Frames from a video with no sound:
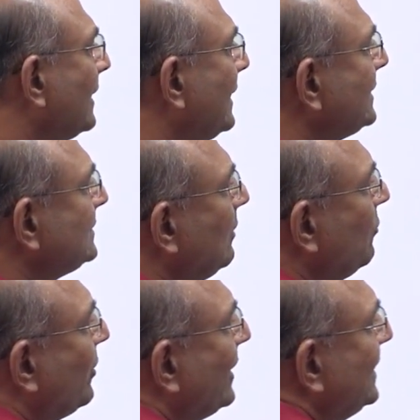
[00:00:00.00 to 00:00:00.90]
Let us now
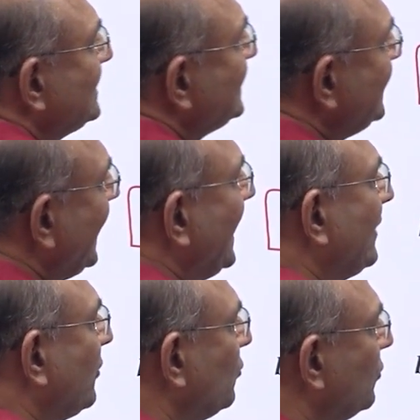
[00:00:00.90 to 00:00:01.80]
look at the
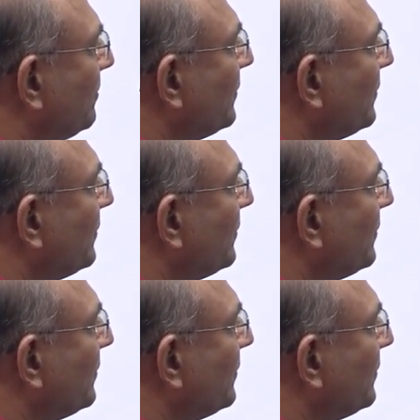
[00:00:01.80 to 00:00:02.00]
second rule.